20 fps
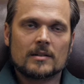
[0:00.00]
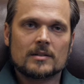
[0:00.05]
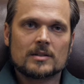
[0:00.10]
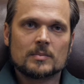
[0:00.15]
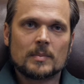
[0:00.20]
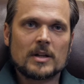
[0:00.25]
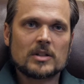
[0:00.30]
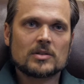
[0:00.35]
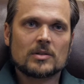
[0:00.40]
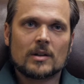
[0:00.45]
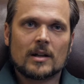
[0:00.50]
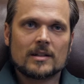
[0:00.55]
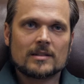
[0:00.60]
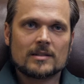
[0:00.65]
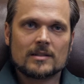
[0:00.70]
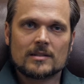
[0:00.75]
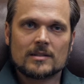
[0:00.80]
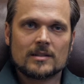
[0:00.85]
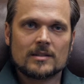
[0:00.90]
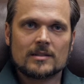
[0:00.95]

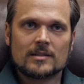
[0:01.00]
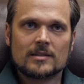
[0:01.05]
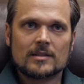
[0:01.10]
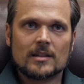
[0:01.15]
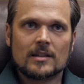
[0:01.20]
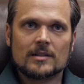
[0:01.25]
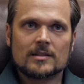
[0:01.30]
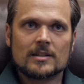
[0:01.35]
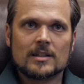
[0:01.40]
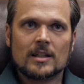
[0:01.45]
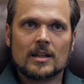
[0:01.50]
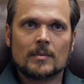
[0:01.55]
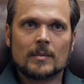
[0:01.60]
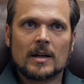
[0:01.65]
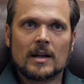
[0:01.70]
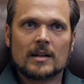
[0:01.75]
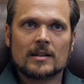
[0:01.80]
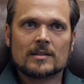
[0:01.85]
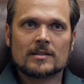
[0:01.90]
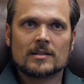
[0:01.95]
specializes in
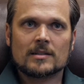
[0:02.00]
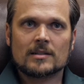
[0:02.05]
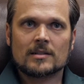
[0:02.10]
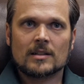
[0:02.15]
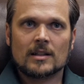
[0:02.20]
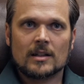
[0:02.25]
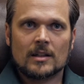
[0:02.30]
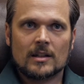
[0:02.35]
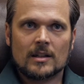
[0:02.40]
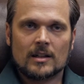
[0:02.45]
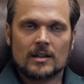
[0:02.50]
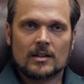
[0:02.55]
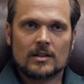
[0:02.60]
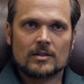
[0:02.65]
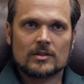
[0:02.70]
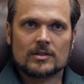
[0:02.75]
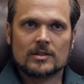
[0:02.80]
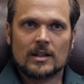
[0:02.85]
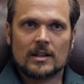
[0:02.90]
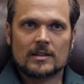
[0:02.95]
TMS and
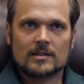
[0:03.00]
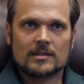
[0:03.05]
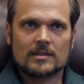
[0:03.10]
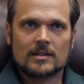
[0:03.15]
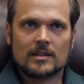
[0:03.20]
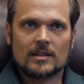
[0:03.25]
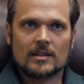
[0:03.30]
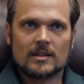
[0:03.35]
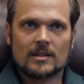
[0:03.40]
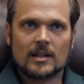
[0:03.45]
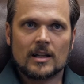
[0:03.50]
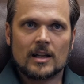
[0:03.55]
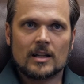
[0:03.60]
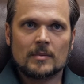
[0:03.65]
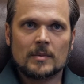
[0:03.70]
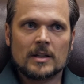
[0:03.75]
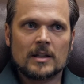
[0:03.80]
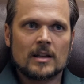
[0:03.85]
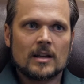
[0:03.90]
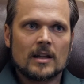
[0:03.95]
understands
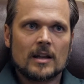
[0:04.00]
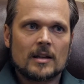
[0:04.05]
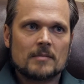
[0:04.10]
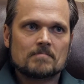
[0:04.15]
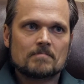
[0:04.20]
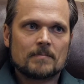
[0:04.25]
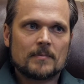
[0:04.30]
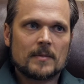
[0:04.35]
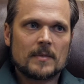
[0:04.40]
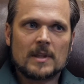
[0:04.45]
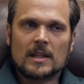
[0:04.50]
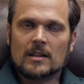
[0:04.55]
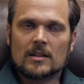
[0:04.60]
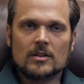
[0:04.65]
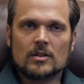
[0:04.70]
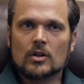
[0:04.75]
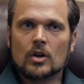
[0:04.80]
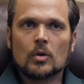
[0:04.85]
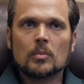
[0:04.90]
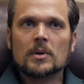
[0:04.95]
ketamine.
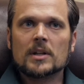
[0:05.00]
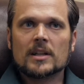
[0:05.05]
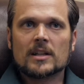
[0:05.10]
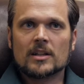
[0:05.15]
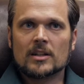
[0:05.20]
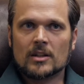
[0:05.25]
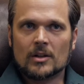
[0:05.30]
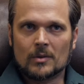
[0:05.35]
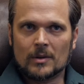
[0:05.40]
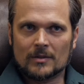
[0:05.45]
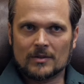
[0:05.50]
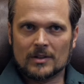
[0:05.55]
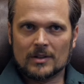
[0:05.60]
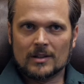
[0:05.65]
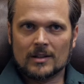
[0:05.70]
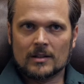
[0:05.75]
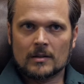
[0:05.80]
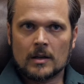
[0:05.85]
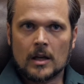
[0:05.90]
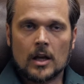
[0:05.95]
Nobody can know
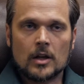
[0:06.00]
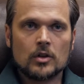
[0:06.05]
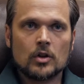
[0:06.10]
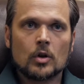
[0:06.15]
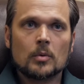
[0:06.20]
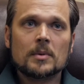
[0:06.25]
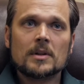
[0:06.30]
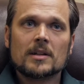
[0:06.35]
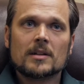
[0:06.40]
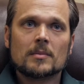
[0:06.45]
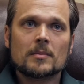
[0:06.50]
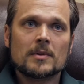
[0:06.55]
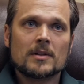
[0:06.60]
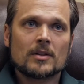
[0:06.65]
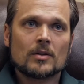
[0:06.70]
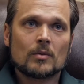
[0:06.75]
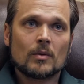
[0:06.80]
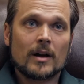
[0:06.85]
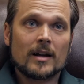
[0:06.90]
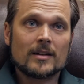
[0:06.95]
everything. Nobody can be
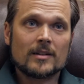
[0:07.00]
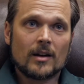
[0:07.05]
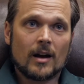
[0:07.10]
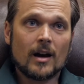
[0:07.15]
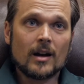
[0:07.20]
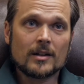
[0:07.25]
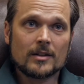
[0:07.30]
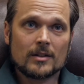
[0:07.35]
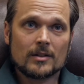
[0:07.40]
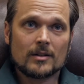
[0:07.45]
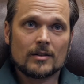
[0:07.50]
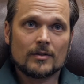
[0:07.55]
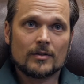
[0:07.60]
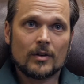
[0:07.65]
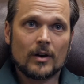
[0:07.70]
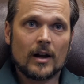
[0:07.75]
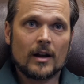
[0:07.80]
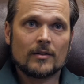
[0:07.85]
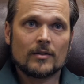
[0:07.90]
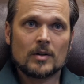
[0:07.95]
the right doctor
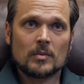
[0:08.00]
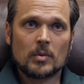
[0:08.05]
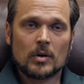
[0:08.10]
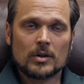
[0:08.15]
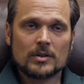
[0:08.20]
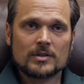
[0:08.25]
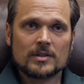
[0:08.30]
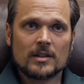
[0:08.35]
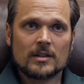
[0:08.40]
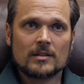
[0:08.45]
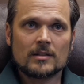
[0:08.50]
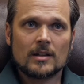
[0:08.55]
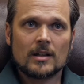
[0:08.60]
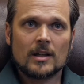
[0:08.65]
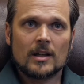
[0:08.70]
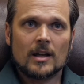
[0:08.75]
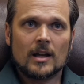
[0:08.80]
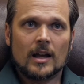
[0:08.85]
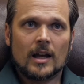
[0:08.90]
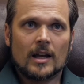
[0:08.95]
for every person.
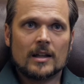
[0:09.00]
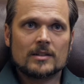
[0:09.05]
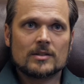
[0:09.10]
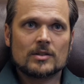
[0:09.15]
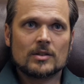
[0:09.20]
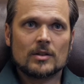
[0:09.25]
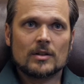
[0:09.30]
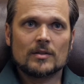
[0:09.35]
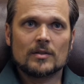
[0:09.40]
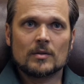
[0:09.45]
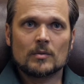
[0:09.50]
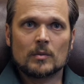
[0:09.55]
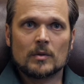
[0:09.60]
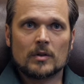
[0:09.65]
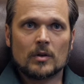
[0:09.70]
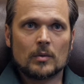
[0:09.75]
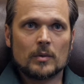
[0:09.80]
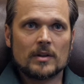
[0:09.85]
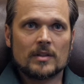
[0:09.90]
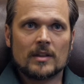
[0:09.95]
And so even
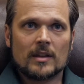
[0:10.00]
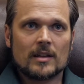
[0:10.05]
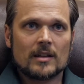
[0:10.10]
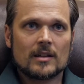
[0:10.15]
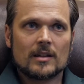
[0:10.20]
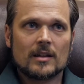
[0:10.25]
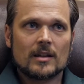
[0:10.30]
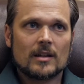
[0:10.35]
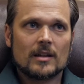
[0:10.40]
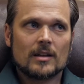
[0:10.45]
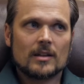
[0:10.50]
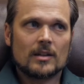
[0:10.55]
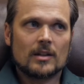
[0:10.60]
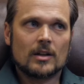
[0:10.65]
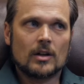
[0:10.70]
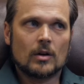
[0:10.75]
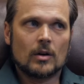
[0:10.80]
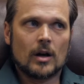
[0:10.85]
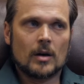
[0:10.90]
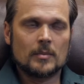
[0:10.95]
though we think, you
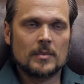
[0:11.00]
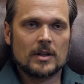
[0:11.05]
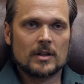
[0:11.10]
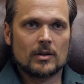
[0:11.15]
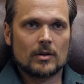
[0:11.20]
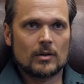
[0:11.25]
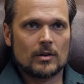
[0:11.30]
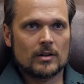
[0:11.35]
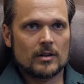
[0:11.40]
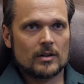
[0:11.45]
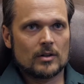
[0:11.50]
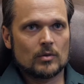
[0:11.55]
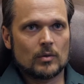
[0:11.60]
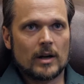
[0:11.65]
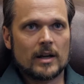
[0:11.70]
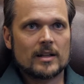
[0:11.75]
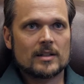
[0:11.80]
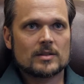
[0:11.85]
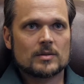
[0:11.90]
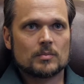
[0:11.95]
know, I'm going to go to the
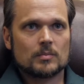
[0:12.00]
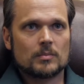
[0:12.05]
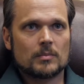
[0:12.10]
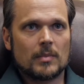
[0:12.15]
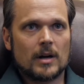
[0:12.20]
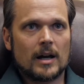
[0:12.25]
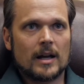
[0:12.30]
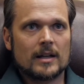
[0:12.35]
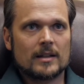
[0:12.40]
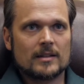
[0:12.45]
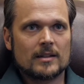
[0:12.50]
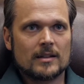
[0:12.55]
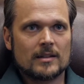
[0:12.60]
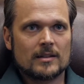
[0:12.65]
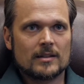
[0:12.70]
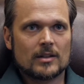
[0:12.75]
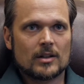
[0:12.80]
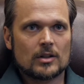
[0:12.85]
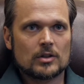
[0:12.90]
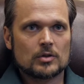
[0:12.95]
greatest mind
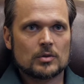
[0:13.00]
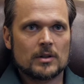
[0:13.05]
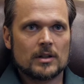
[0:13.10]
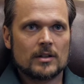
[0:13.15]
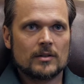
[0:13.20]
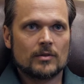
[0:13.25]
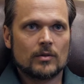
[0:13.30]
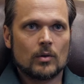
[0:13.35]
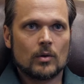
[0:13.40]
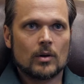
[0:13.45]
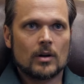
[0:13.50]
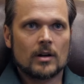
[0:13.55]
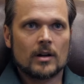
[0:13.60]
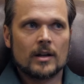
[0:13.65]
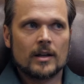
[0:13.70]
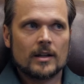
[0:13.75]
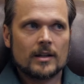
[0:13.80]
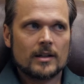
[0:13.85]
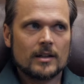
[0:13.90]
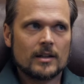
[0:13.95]
in the country for,
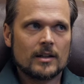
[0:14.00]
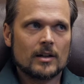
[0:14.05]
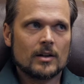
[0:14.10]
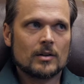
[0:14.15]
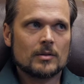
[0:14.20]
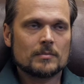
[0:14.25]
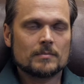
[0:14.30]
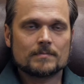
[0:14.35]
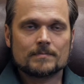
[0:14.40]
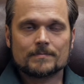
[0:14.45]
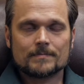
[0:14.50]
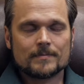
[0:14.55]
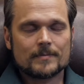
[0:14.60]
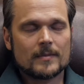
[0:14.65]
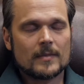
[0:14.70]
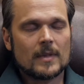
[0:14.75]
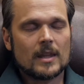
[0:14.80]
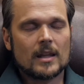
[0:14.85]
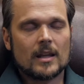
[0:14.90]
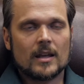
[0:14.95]
you know,
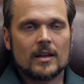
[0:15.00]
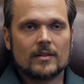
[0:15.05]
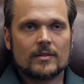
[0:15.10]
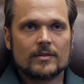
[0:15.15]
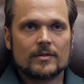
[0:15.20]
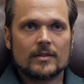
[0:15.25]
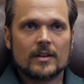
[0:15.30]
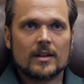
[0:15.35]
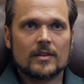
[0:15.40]
if